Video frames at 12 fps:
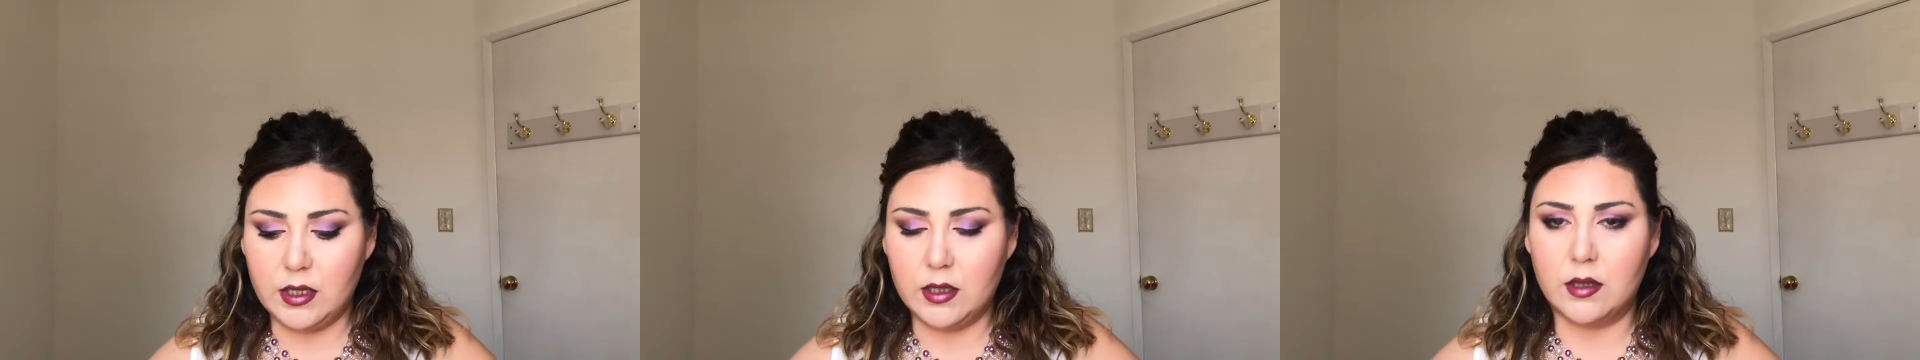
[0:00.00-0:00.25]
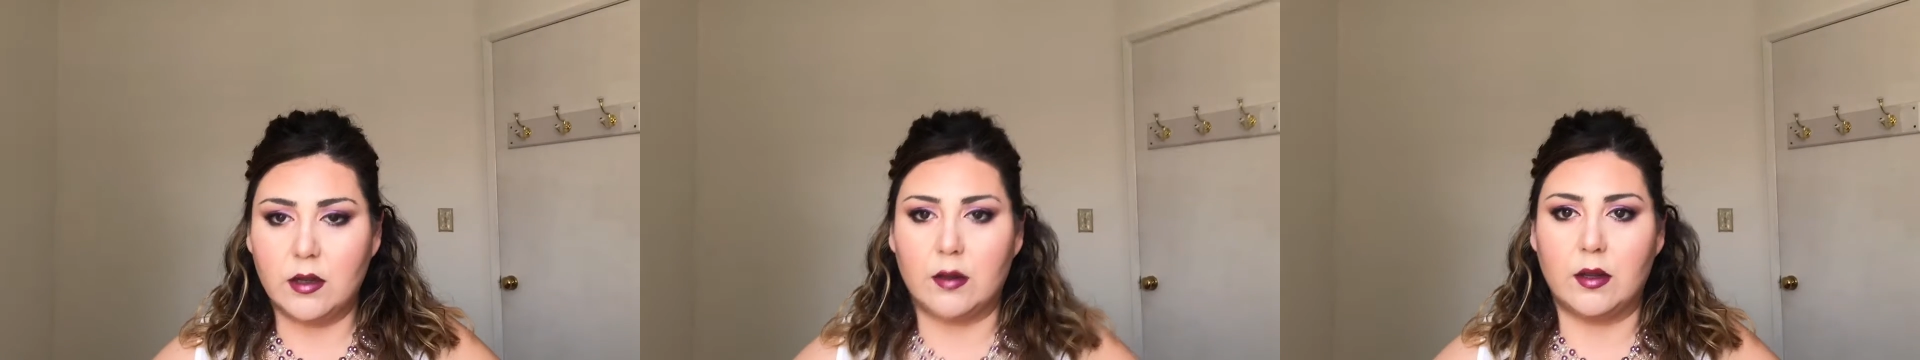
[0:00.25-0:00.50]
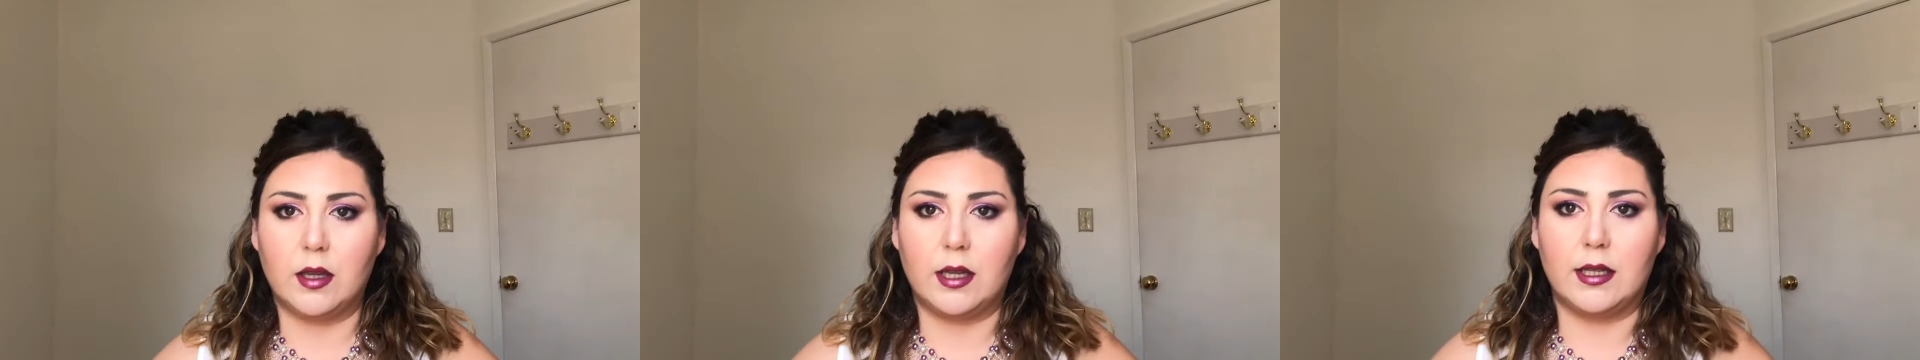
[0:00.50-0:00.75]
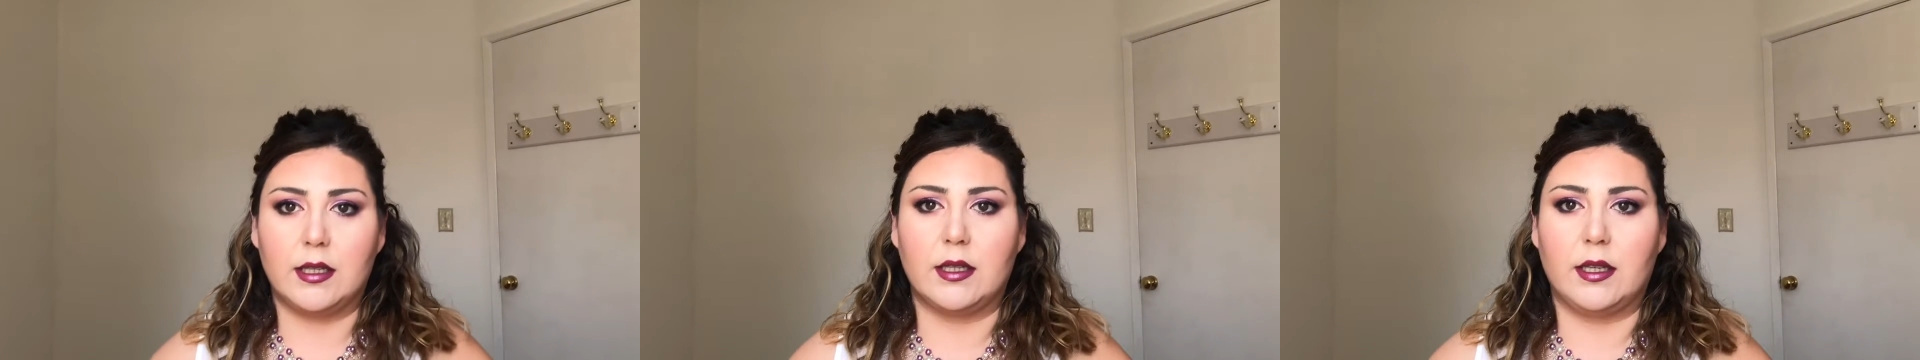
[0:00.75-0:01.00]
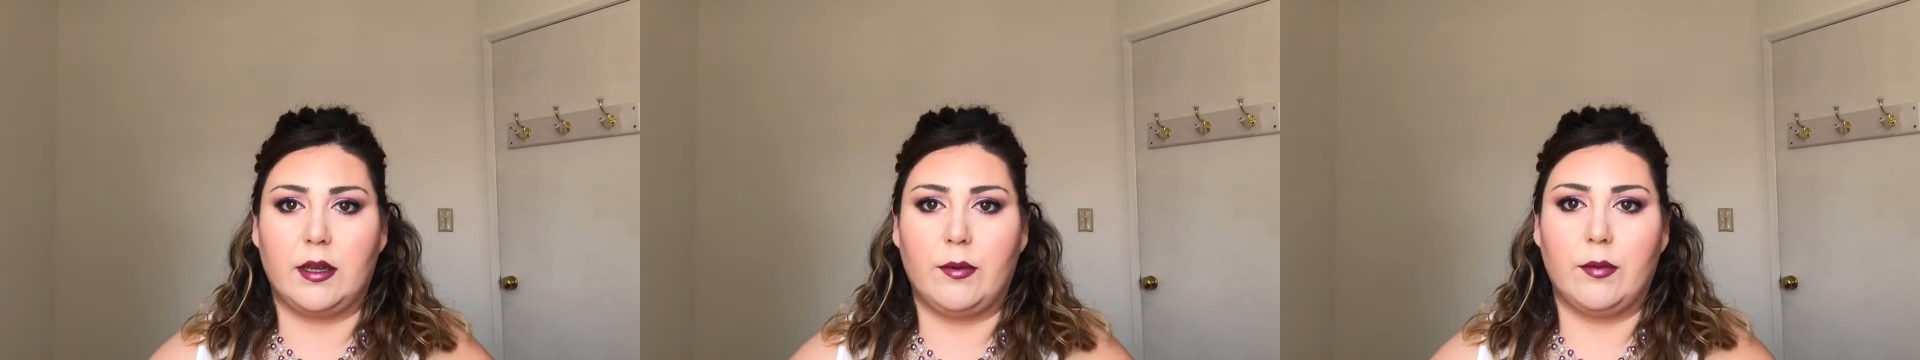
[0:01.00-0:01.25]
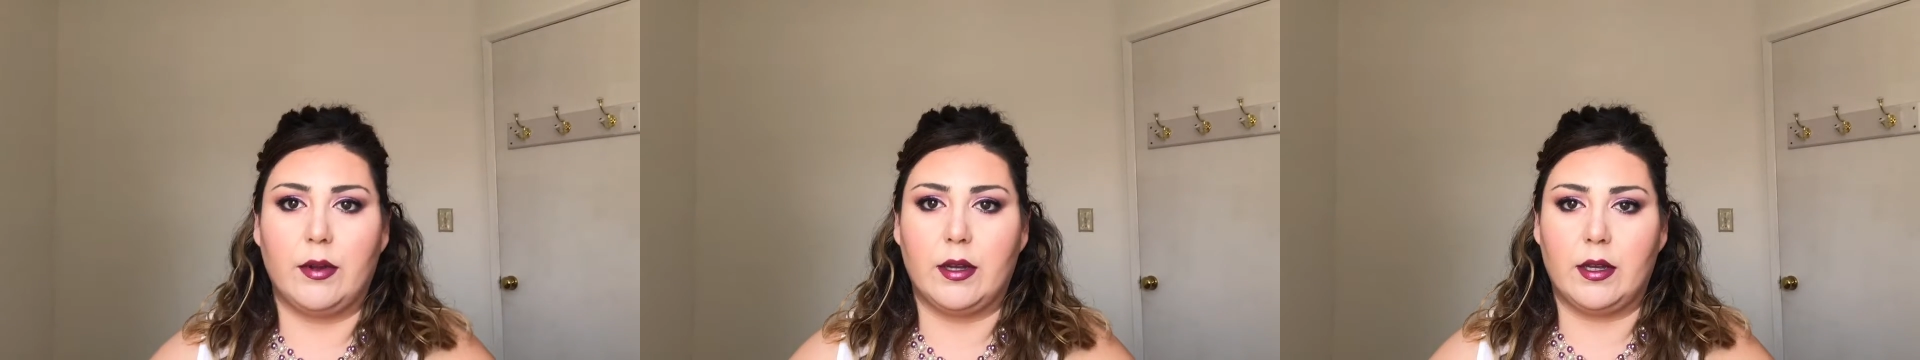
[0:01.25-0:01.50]
So let's see
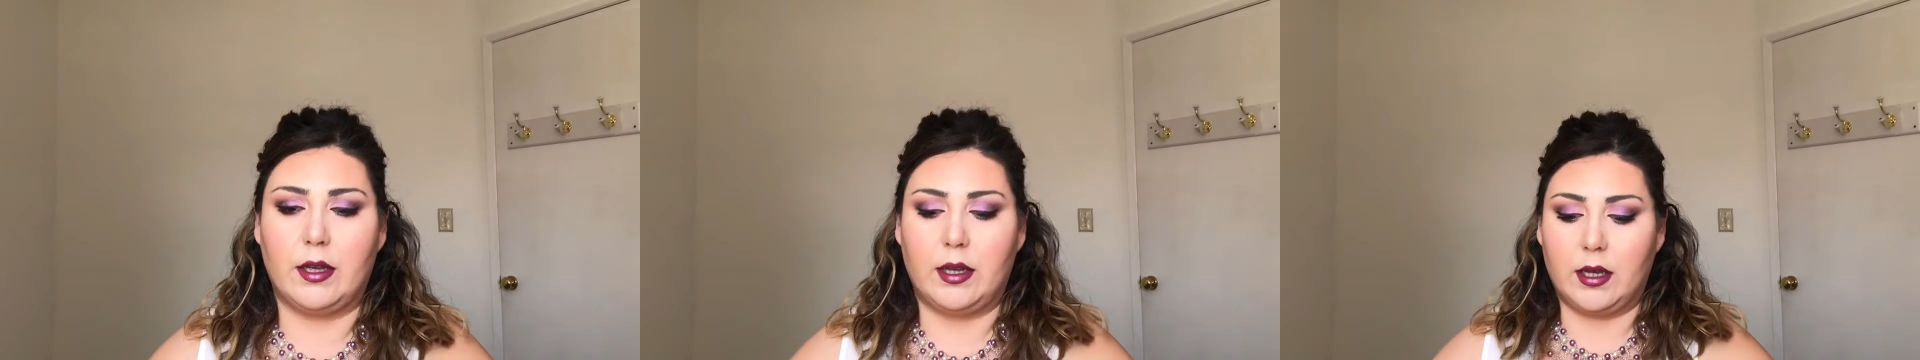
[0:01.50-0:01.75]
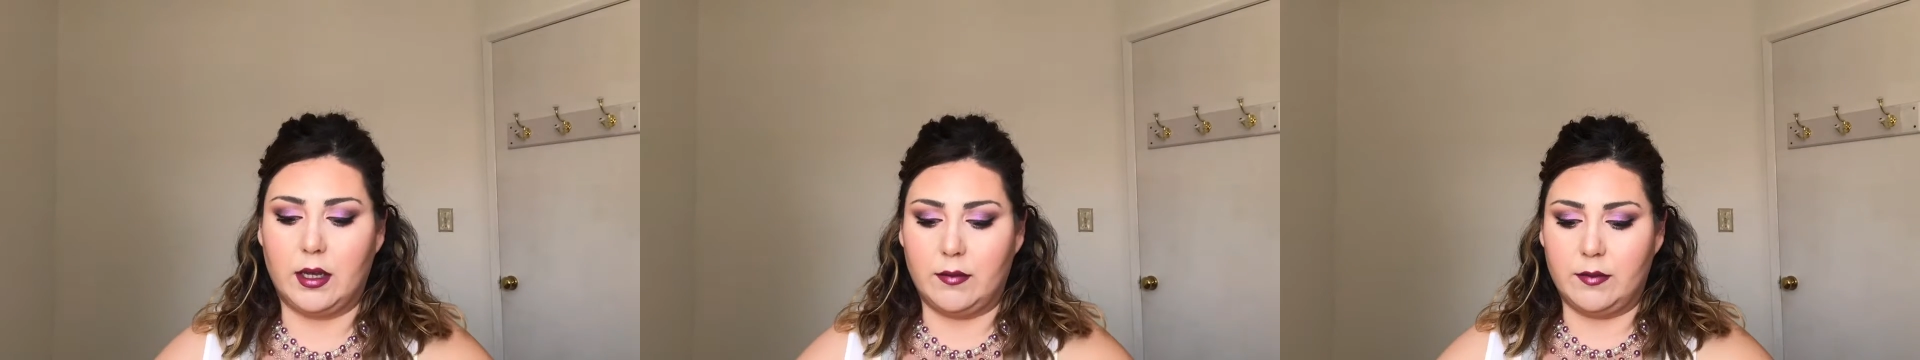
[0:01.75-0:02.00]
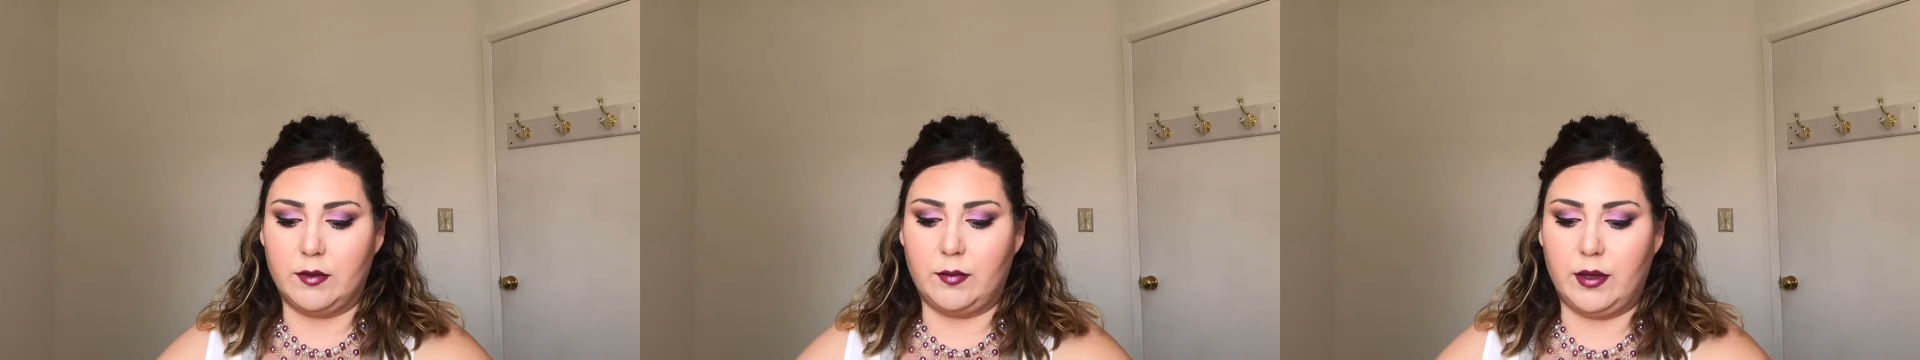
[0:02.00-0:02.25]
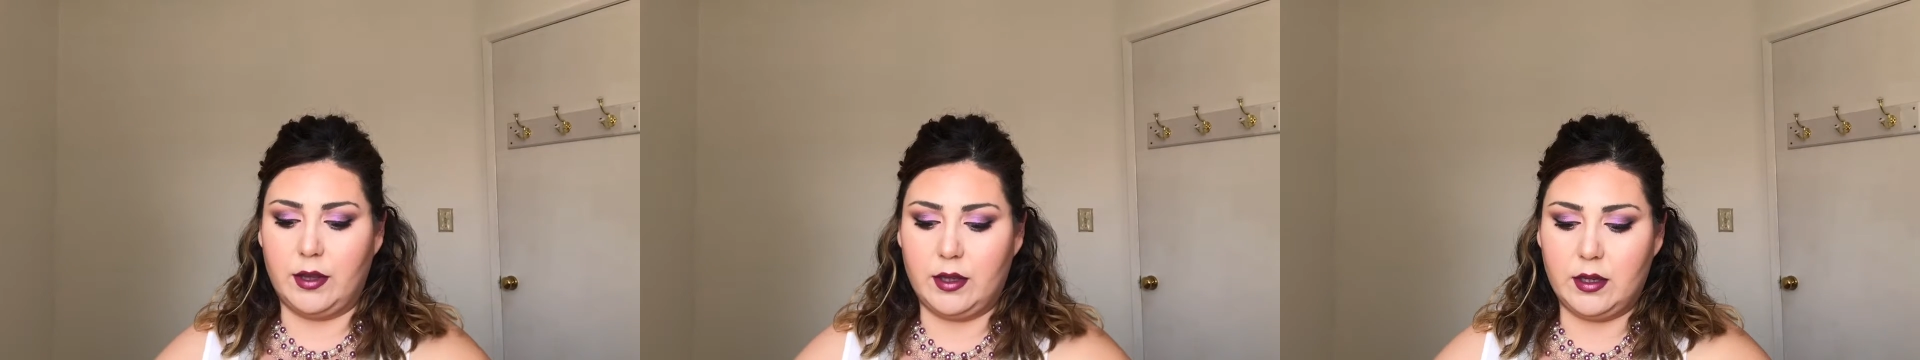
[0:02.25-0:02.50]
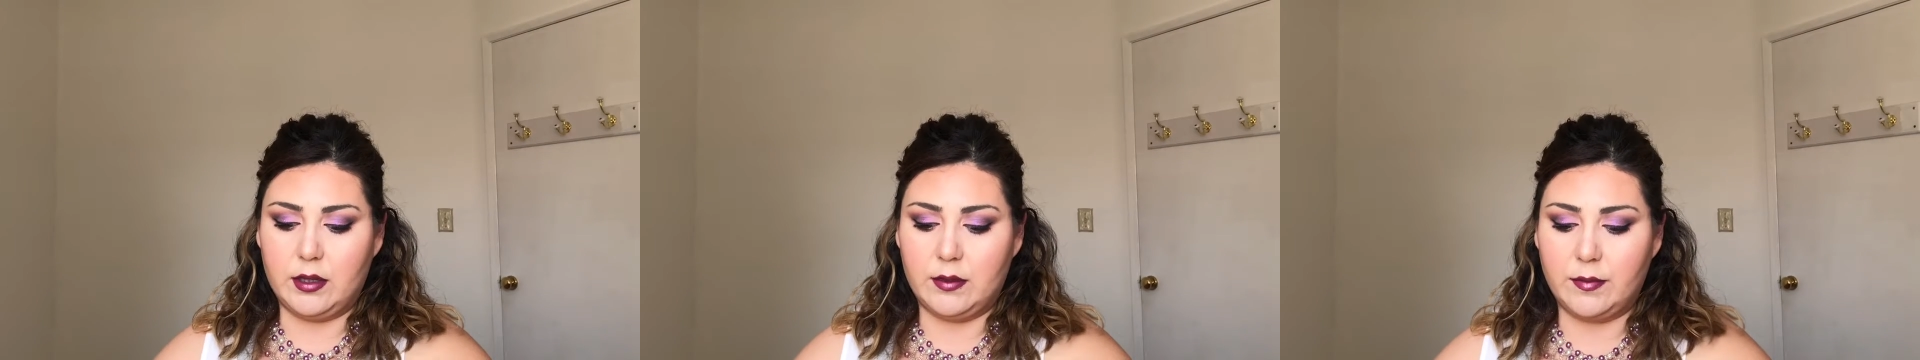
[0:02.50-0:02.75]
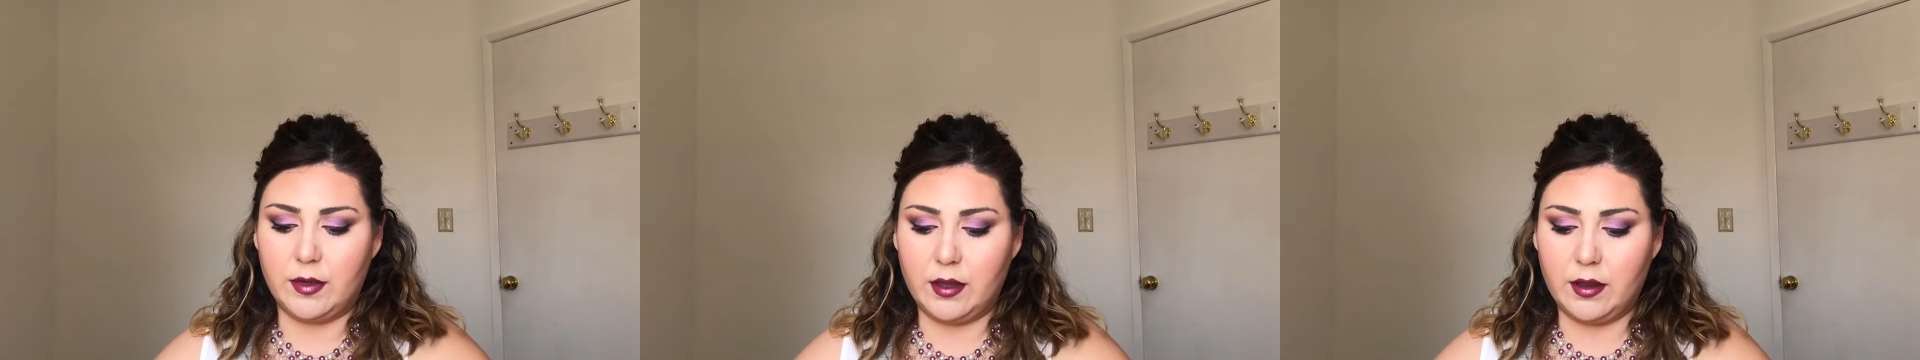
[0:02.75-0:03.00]
what it comes with
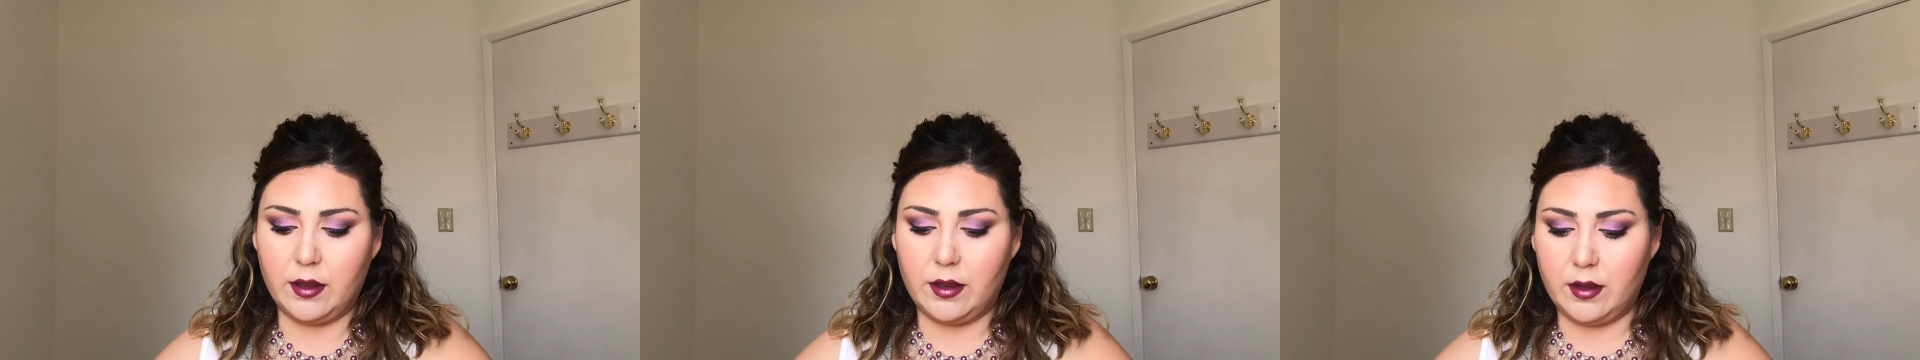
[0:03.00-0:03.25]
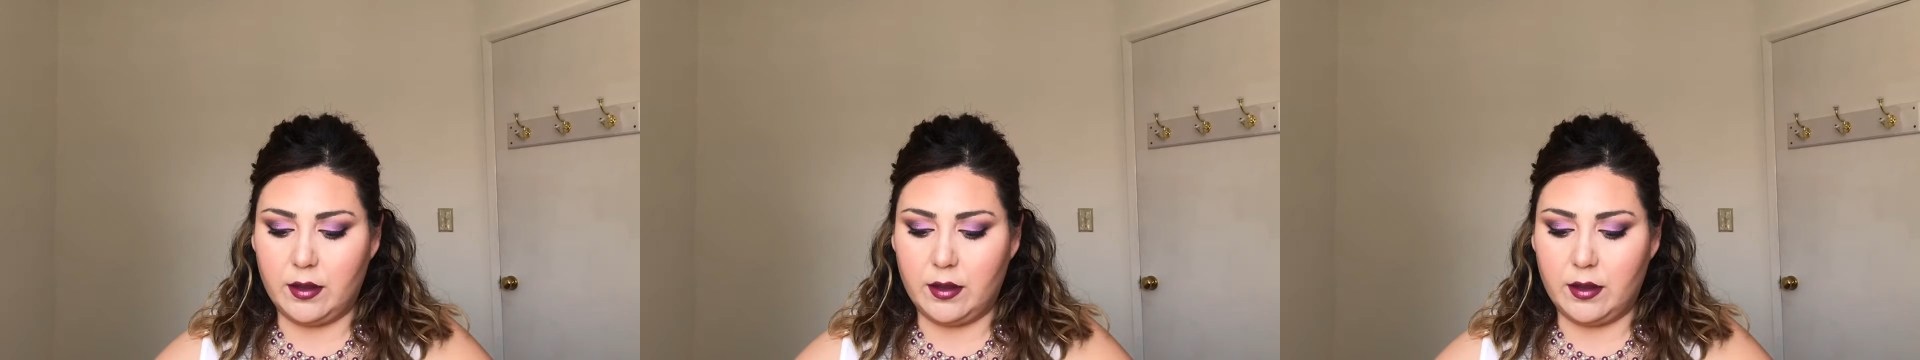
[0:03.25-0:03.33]
this month.